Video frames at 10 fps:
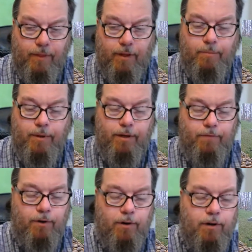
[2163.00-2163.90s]
I mean,
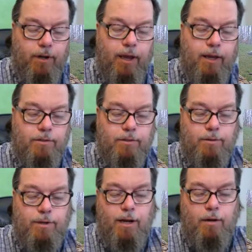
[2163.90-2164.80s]
if you're going to guess, do
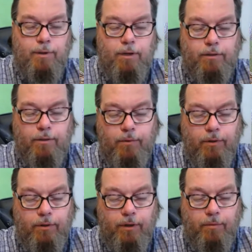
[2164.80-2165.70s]
it now, because I'm
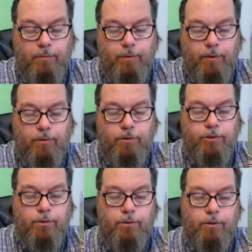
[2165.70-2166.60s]
going to, I'm, I'm going to
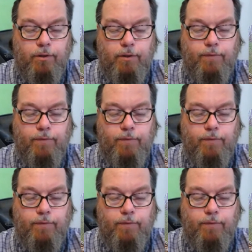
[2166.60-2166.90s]
show it to you.